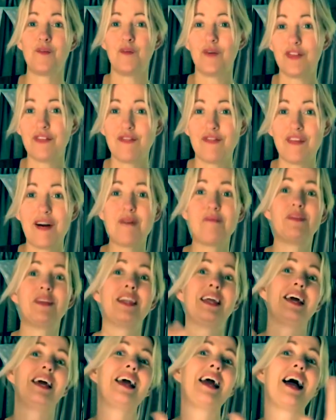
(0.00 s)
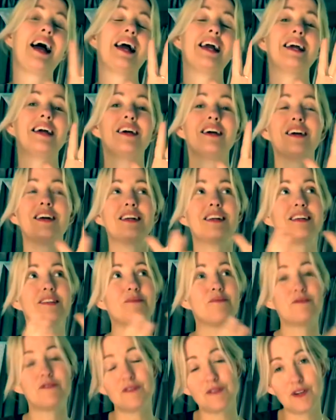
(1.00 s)
with family, I can
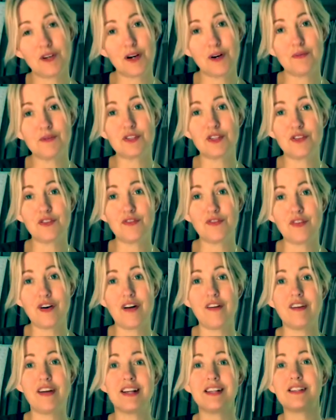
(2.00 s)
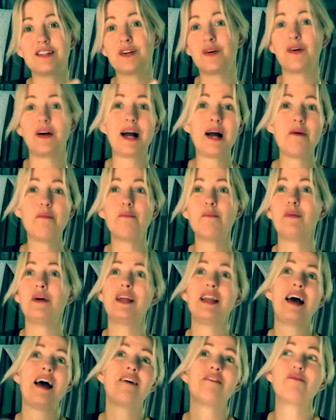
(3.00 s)
come to the forest, go
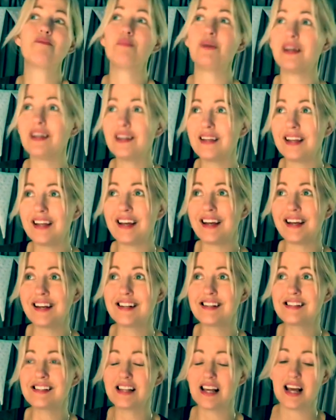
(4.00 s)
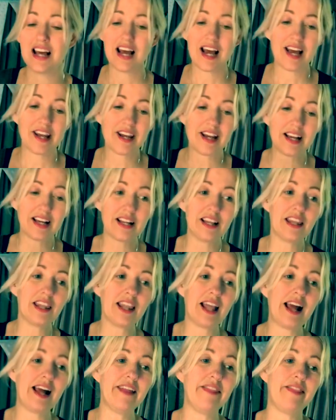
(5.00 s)
camping, have picnics, and I can
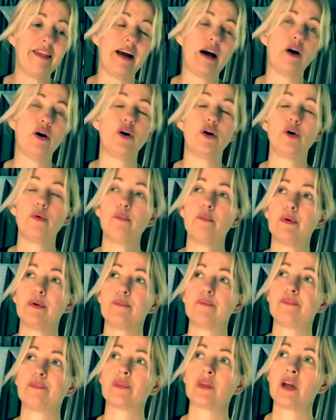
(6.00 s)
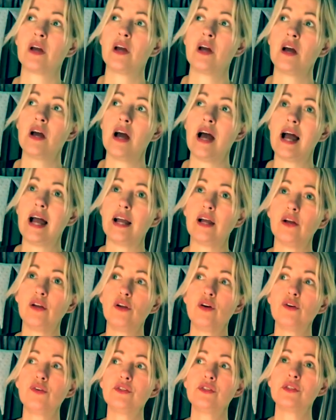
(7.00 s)
line that up. I can
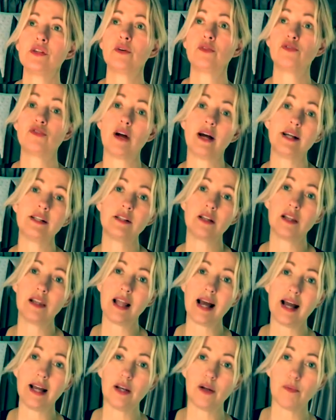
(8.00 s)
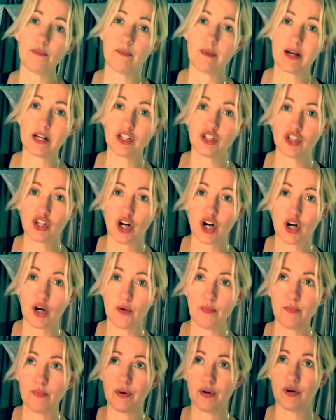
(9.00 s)
also try to line up my
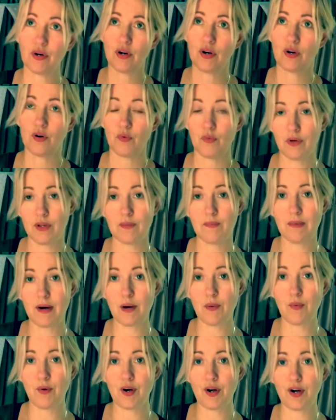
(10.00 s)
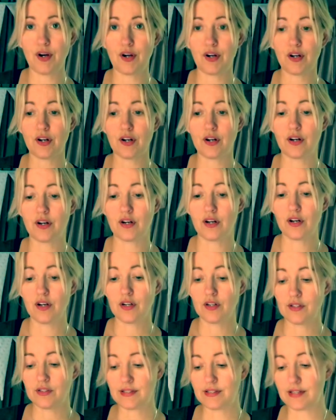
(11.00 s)
job with my work.
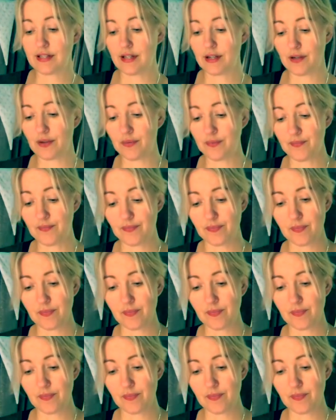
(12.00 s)
So